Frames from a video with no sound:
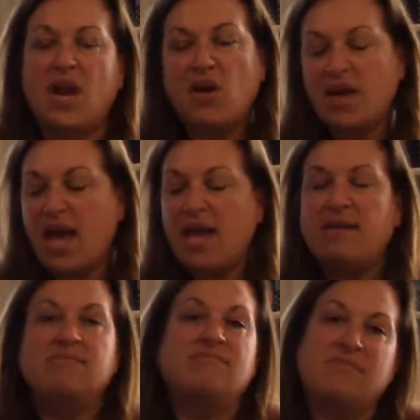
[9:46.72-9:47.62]
Okay,
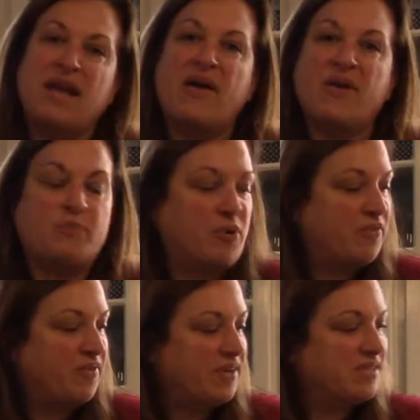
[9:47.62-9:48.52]
now they're
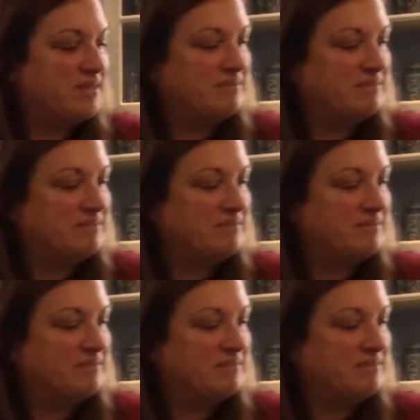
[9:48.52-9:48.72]
perfect.